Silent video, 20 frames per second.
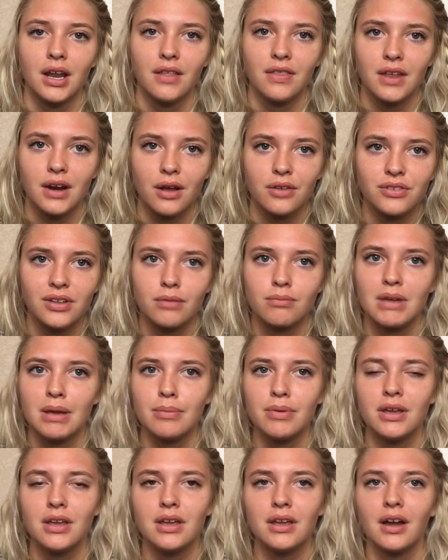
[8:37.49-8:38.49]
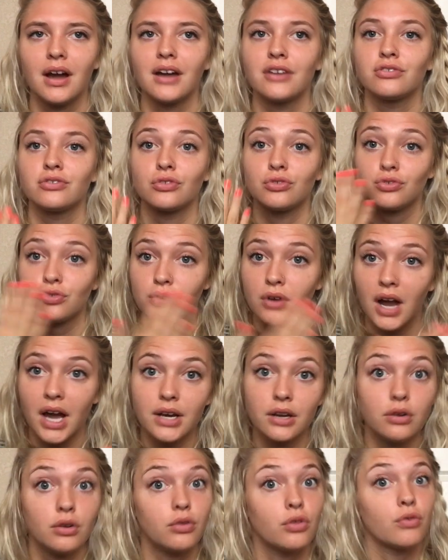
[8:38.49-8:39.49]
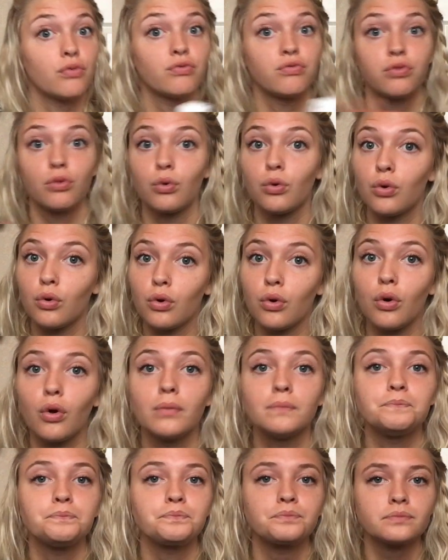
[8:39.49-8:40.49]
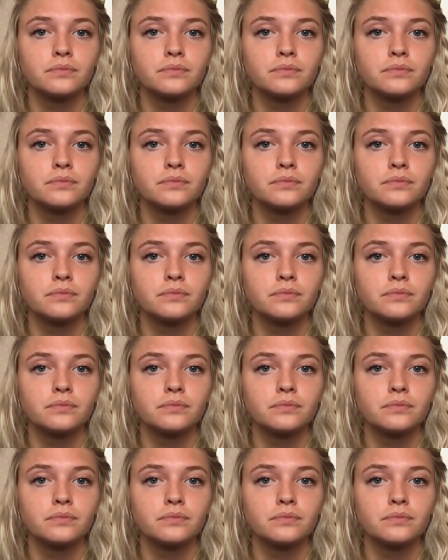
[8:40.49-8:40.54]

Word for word: And then I was like, maybe I should try to do the full